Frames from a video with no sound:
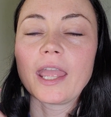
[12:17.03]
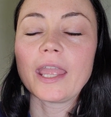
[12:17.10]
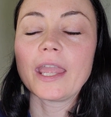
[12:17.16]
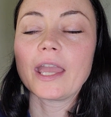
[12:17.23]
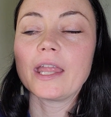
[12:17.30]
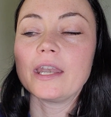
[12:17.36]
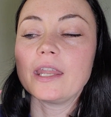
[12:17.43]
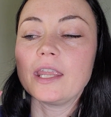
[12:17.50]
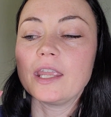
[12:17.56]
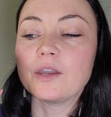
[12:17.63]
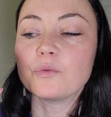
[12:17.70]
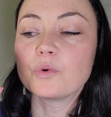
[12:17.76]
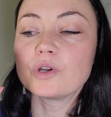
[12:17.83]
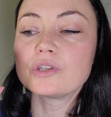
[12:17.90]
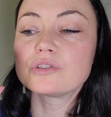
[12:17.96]
And
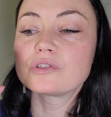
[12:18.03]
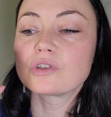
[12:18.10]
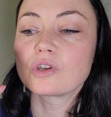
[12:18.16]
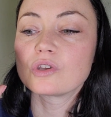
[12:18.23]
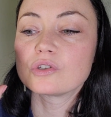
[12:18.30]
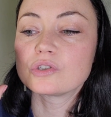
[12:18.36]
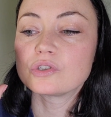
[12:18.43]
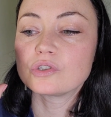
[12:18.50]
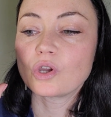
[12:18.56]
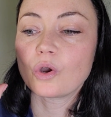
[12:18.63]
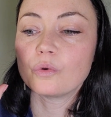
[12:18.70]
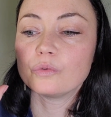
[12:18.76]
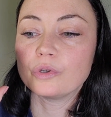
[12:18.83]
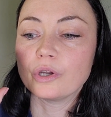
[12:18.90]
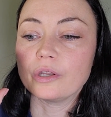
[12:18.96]
it was
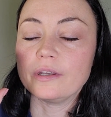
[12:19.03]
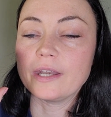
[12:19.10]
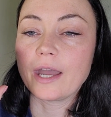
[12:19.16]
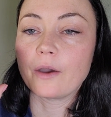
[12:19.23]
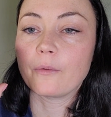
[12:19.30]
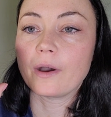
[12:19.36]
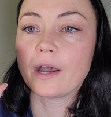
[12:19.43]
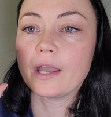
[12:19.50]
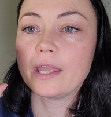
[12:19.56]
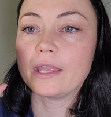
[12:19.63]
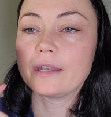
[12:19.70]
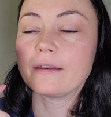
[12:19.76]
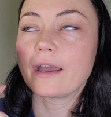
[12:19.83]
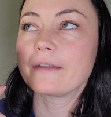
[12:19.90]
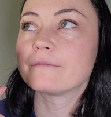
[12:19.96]
so good. Now,
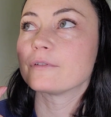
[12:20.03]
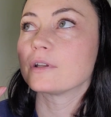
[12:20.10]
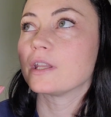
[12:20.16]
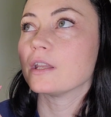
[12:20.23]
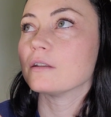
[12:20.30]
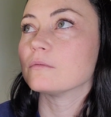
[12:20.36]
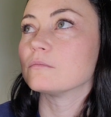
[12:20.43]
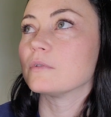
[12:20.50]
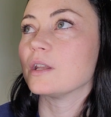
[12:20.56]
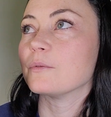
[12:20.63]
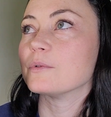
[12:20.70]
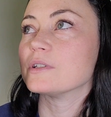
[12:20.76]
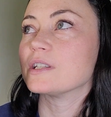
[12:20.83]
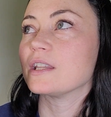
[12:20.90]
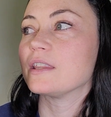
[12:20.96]
I forget,
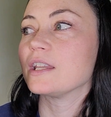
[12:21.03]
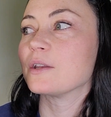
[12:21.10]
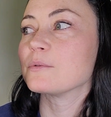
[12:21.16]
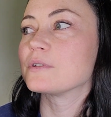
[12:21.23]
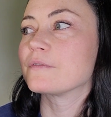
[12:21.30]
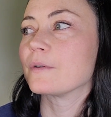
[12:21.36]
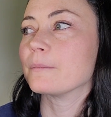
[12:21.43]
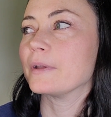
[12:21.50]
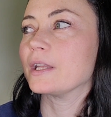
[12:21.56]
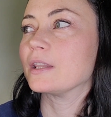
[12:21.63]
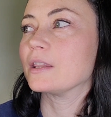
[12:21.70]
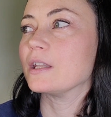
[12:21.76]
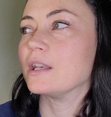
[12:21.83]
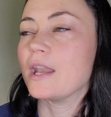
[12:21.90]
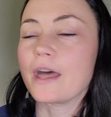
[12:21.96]
I think it was from
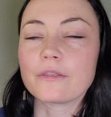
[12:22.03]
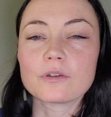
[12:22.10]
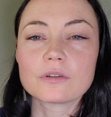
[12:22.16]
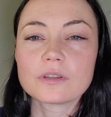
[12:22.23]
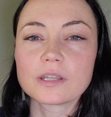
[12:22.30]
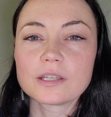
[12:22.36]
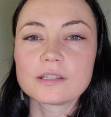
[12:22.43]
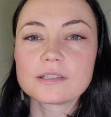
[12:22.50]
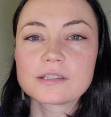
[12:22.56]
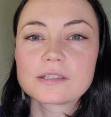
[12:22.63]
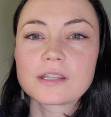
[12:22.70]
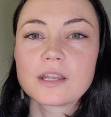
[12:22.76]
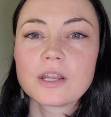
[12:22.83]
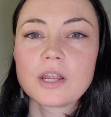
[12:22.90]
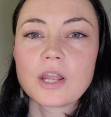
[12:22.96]
like the
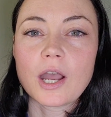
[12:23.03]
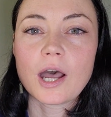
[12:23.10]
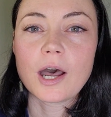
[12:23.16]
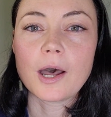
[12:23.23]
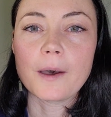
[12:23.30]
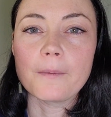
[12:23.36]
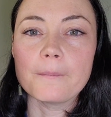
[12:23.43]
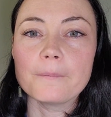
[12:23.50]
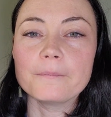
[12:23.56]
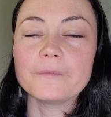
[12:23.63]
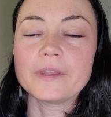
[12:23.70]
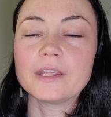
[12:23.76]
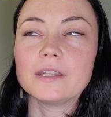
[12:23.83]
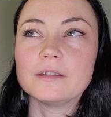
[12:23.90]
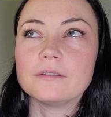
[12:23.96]
Netherlands
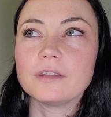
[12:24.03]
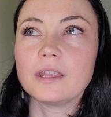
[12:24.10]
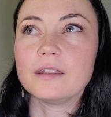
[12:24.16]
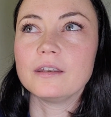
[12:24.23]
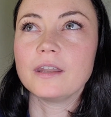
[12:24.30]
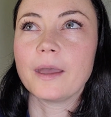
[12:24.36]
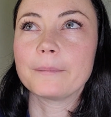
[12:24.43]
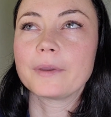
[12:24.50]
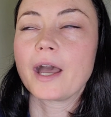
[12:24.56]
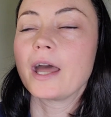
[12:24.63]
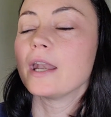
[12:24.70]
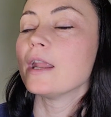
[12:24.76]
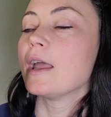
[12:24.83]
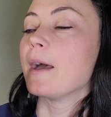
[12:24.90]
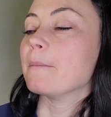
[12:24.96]
in
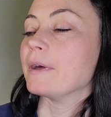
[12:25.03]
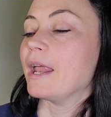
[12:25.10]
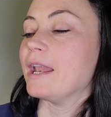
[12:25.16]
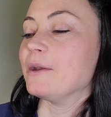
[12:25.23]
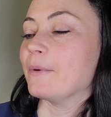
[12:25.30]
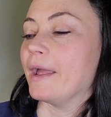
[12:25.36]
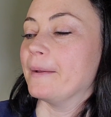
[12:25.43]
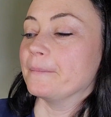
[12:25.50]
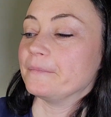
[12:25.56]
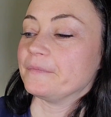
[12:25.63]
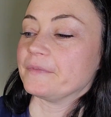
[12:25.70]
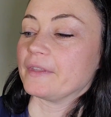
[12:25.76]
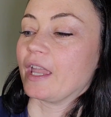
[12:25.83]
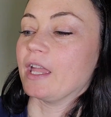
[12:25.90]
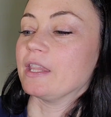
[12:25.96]
Epcot. But anyway,
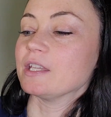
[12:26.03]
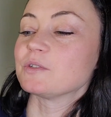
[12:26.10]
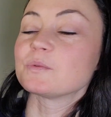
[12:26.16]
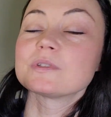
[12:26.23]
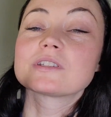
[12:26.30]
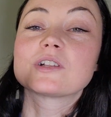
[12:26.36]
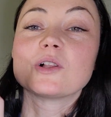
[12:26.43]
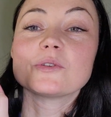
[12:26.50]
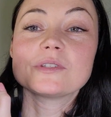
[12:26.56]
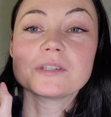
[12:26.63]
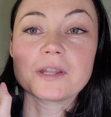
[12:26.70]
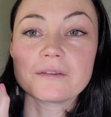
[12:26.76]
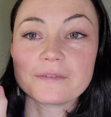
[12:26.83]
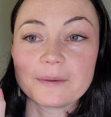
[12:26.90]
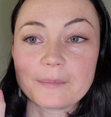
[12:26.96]
this was close
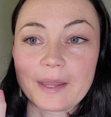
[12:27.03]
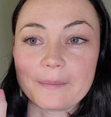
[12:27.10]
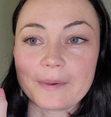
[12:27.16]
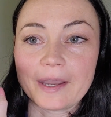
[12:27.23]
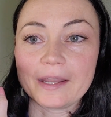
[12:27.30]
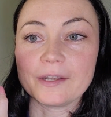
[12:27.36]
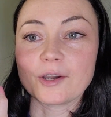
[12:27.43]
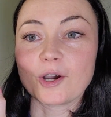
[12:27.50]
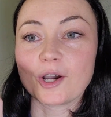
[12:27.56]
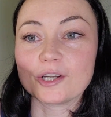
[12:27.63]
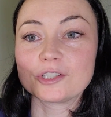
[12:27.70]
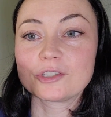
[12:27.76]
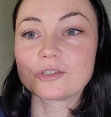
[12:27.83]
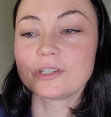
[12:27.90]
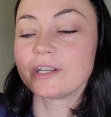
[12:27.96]
enough in my mind.
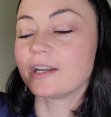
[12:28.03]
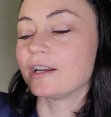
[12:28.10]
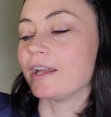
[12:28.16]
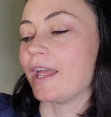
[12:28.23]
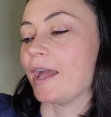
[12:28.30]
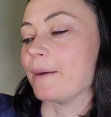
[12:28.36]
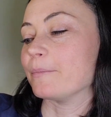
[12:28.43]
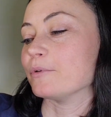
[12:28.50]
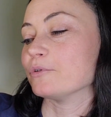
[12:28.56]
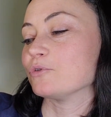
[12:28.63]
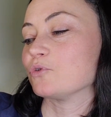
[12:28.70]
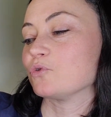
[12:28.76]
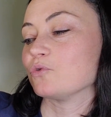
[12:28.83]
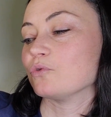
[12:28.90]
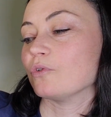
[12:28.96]
Austria apple
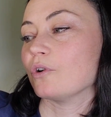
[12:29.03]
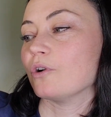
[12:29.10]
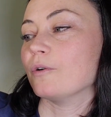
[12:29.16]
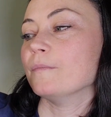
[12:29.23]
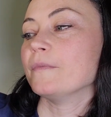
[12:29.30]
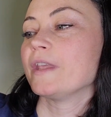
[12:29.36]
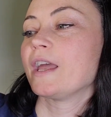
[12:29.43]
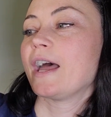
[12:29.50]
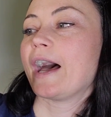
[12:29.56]
strudel.